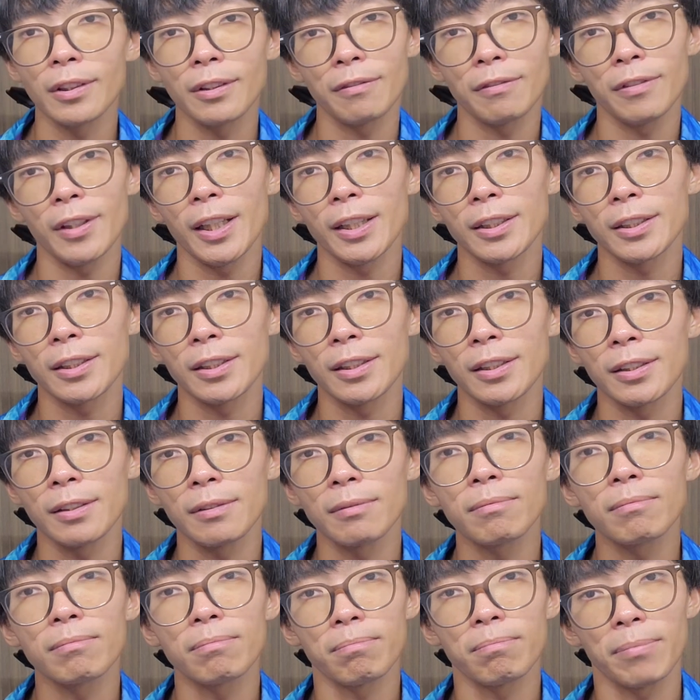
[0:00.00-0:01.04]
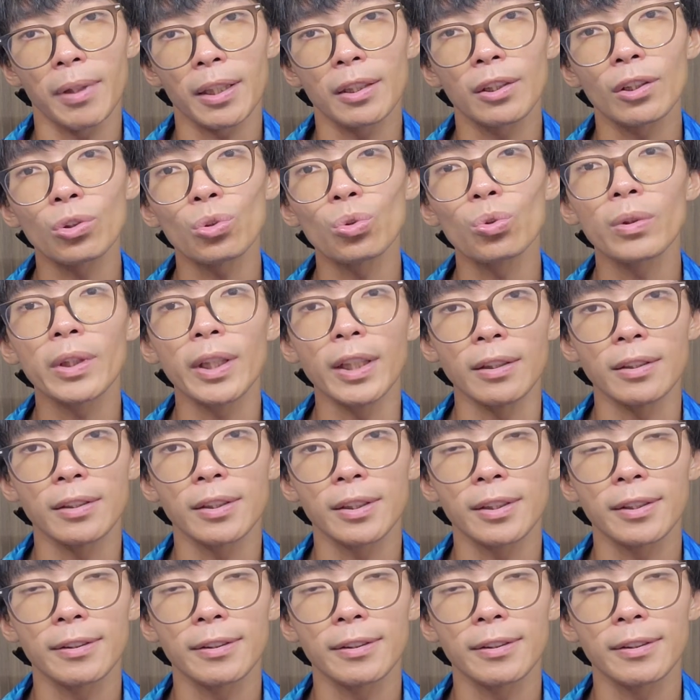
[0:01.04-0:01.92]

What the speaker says: invest in better toolkits.